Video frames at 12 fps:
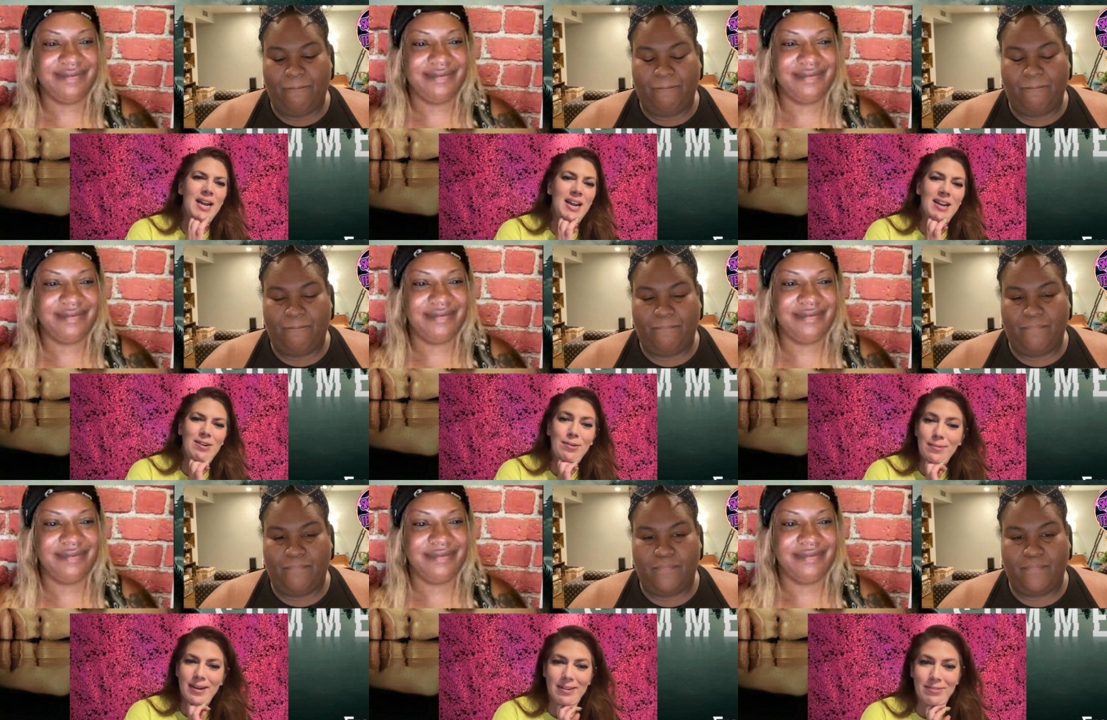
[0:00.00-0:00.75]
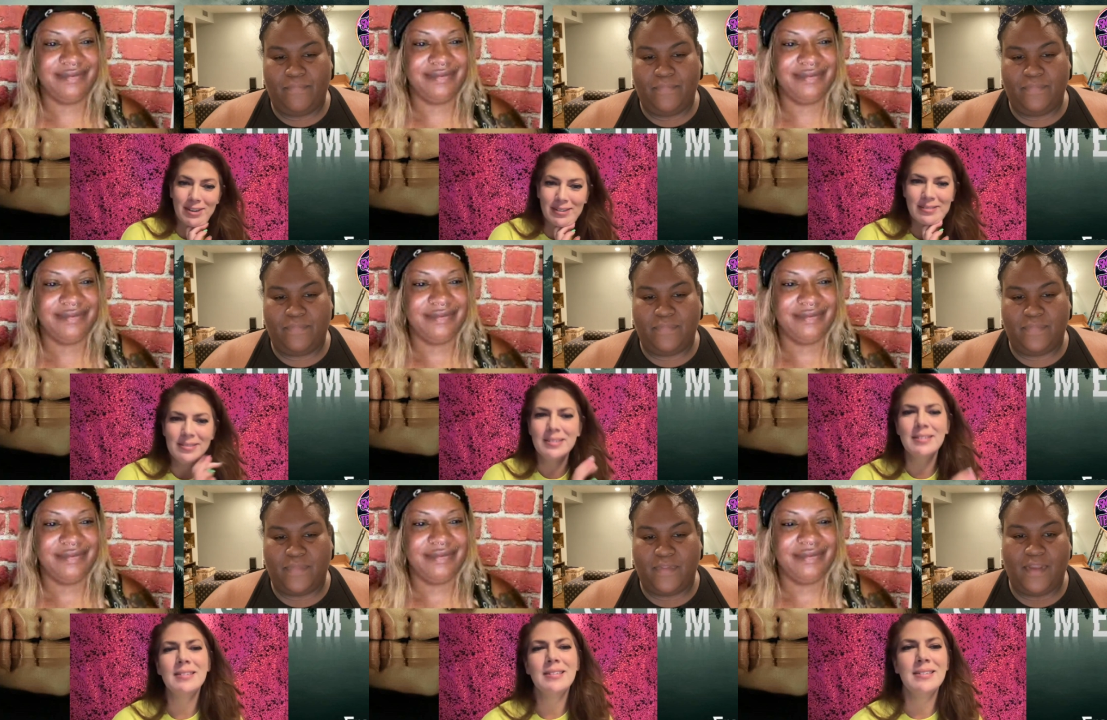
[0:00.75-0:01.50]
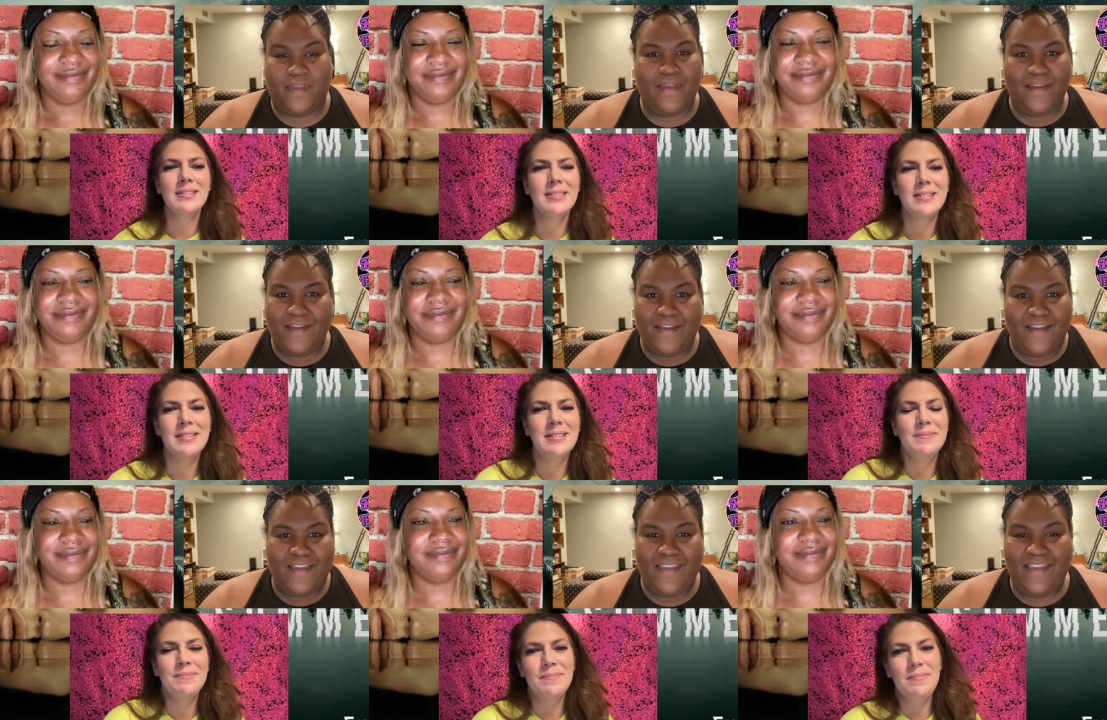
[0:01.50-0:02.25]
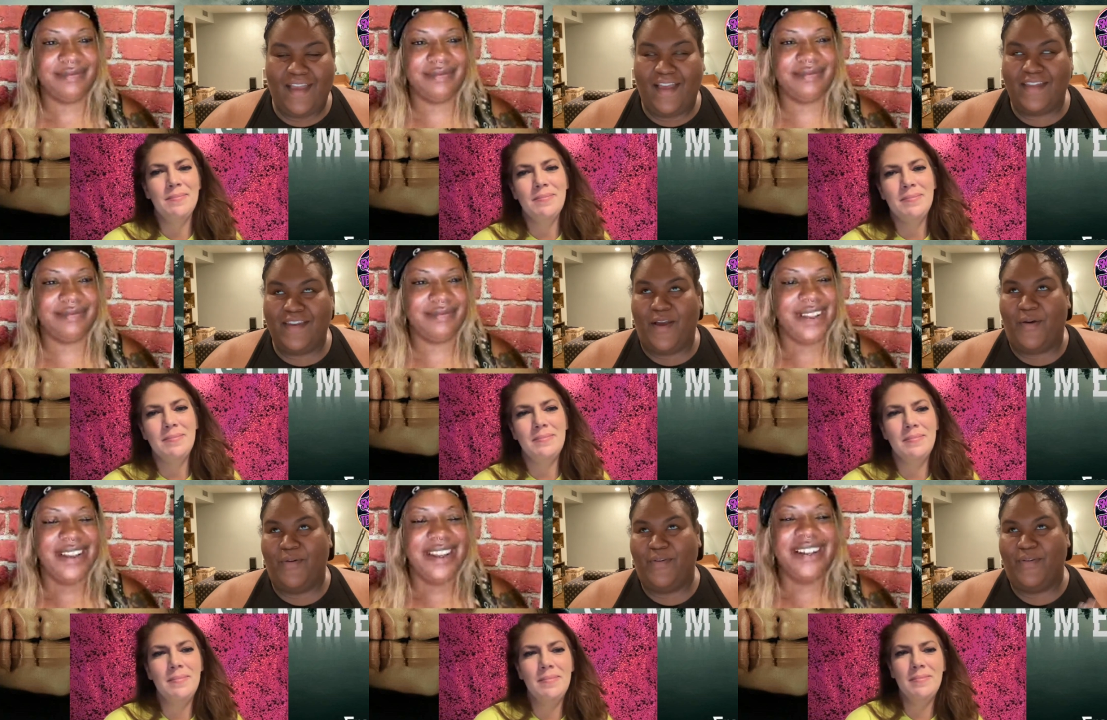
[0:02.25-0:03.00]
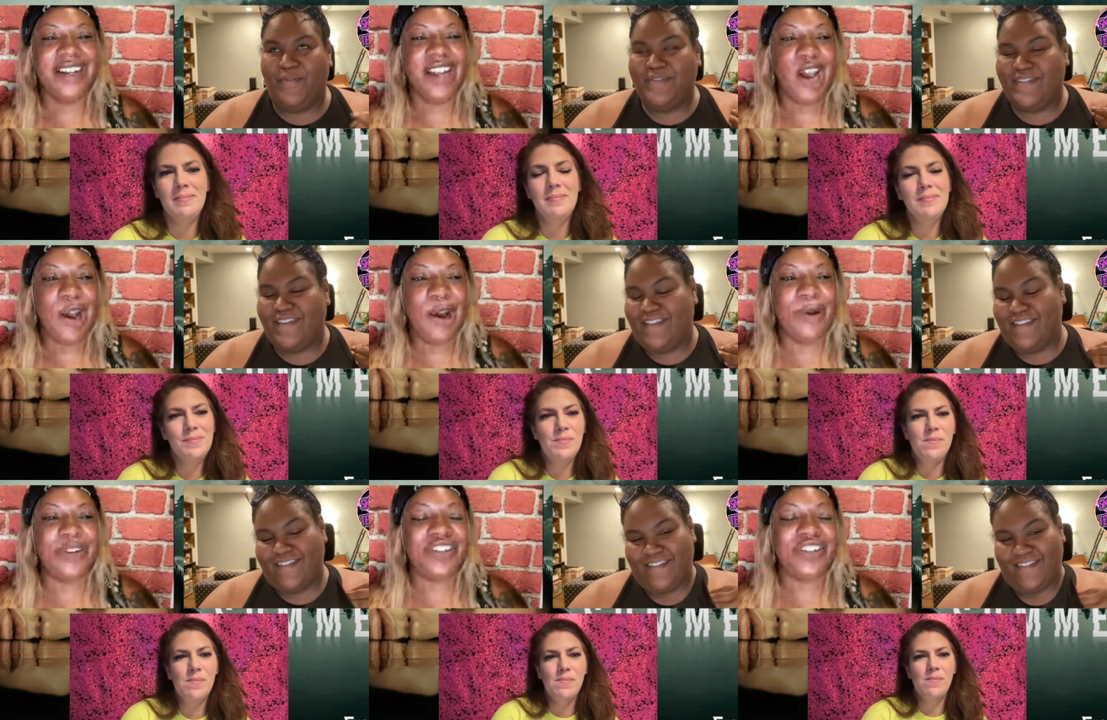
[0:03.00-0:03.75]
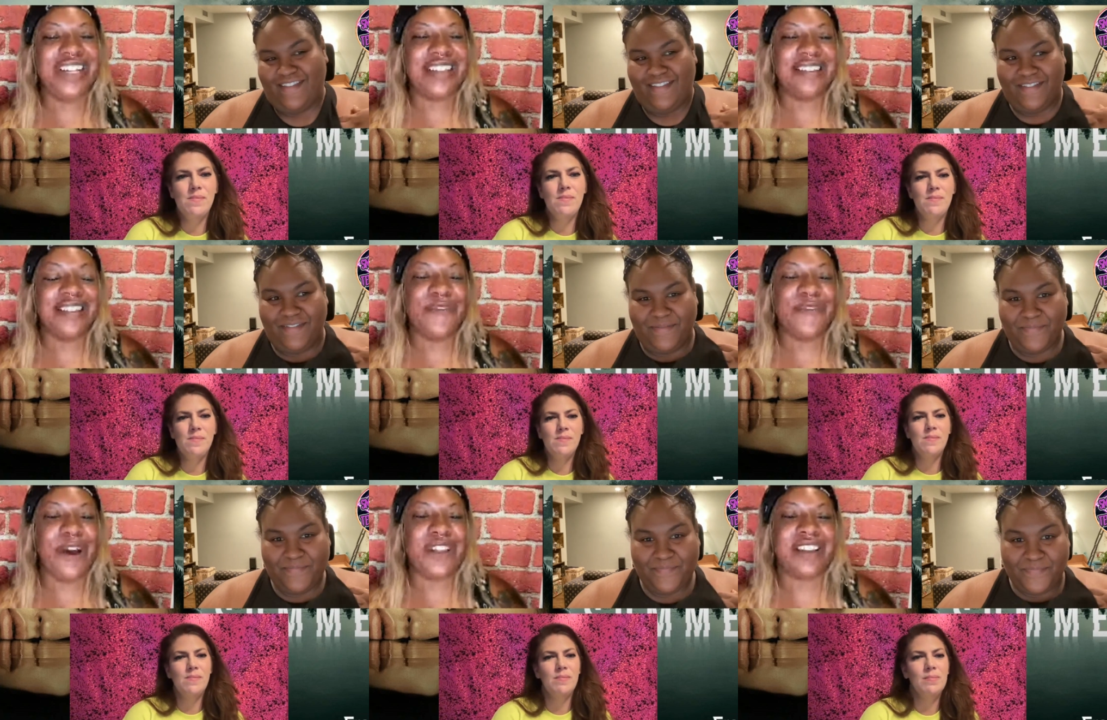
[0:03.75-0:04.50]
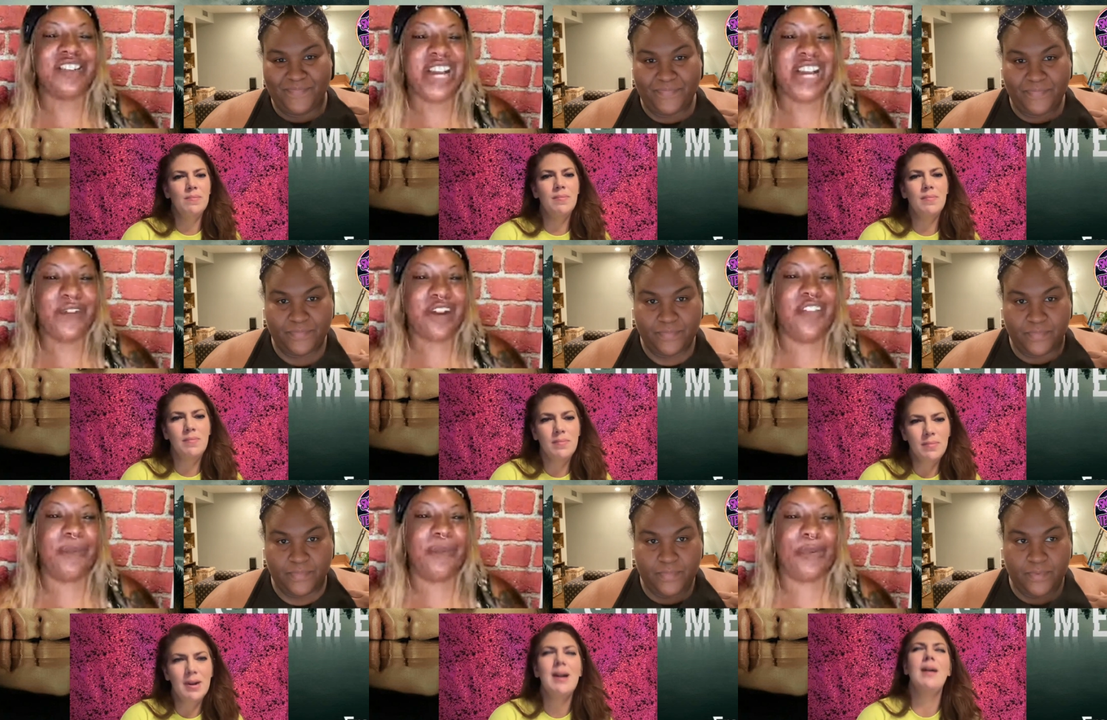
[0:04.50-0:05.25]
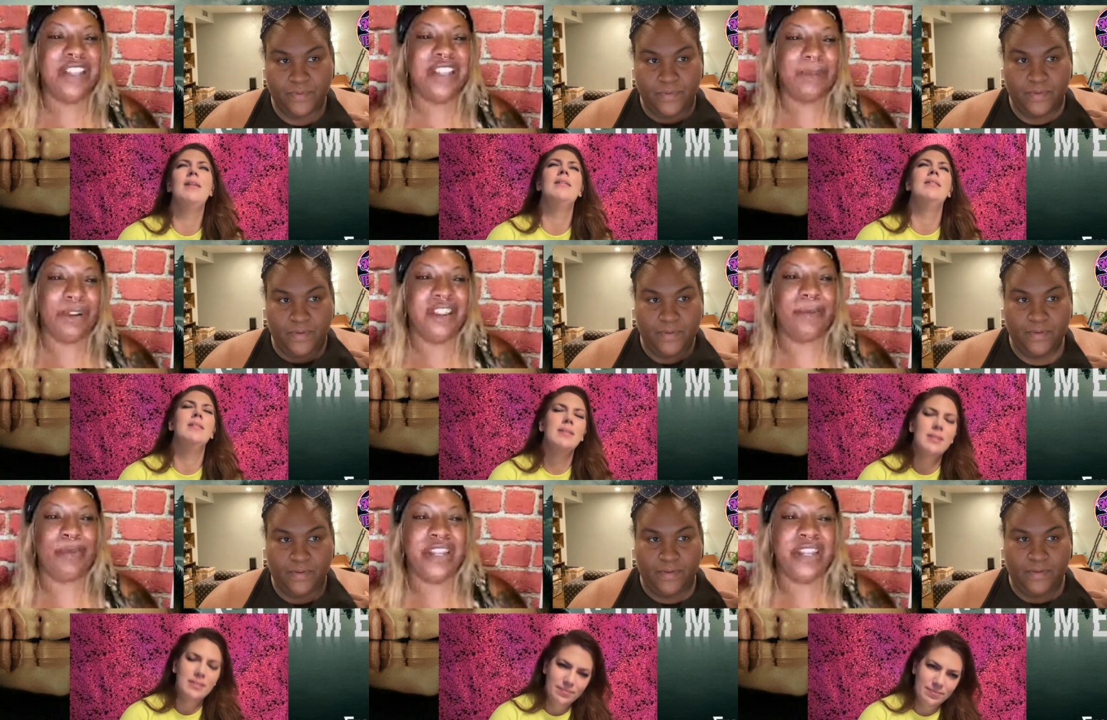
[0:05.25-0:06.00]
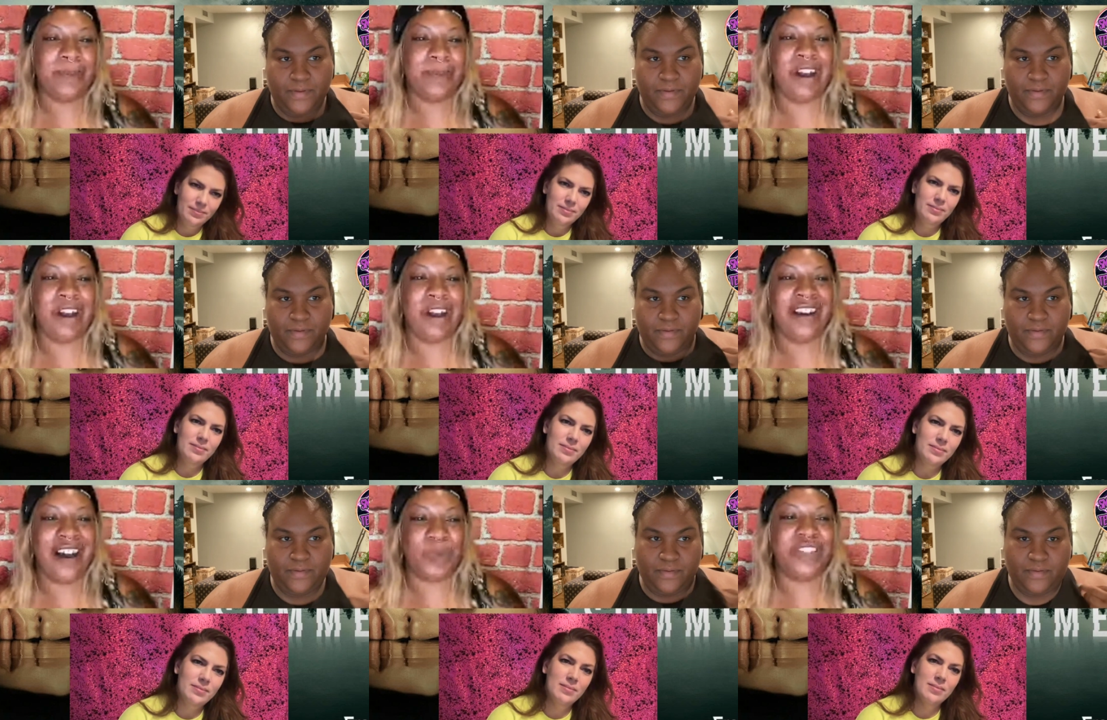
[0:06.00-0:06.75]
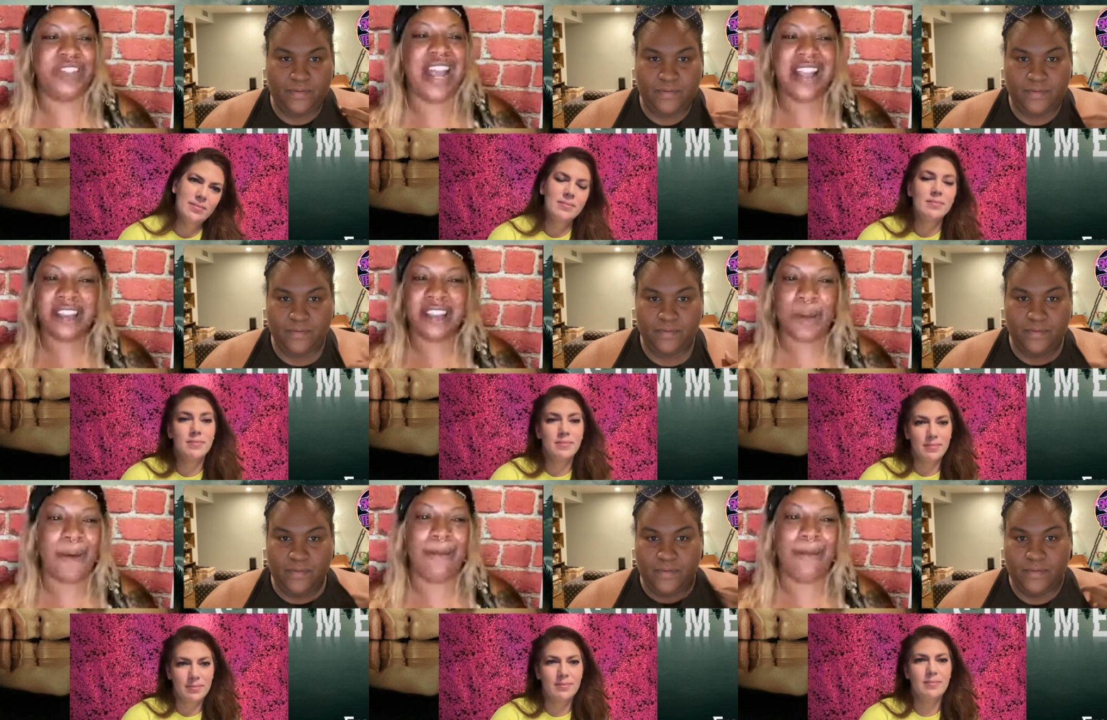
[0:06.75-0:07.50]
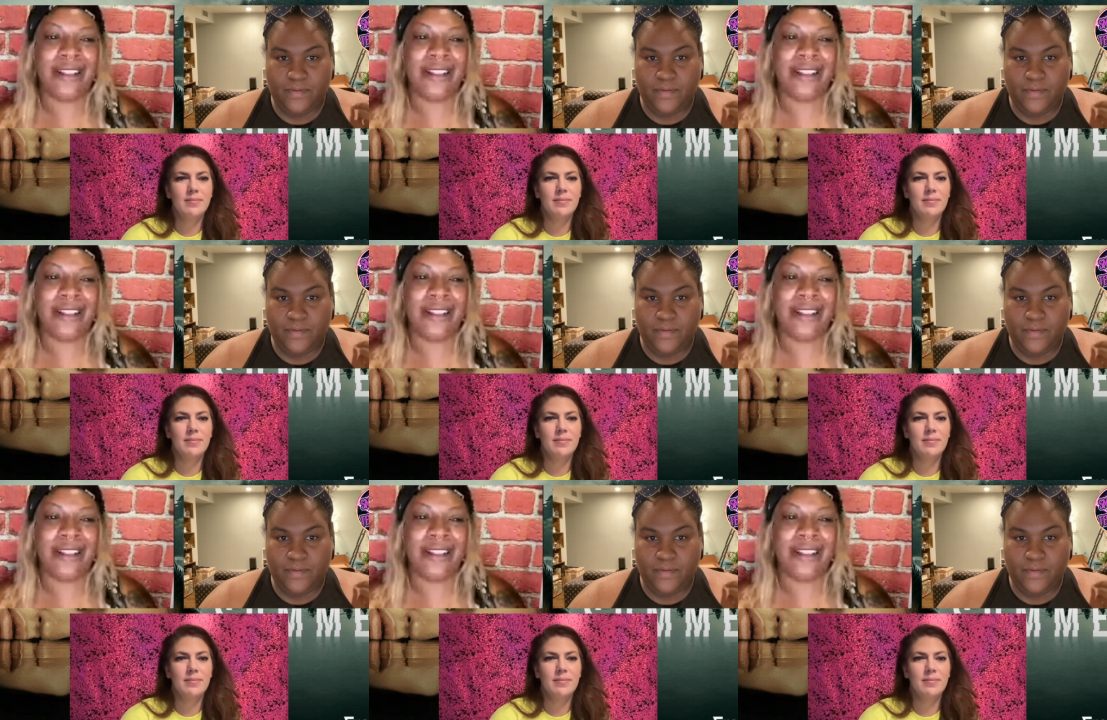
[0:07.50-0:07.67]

Speaker 1: aid or whatever.
Speaker 2: No, she says on the phone that the sheriff called the principal and the principal called the college, which that, that's the part where I'm, I'm like, that's kind of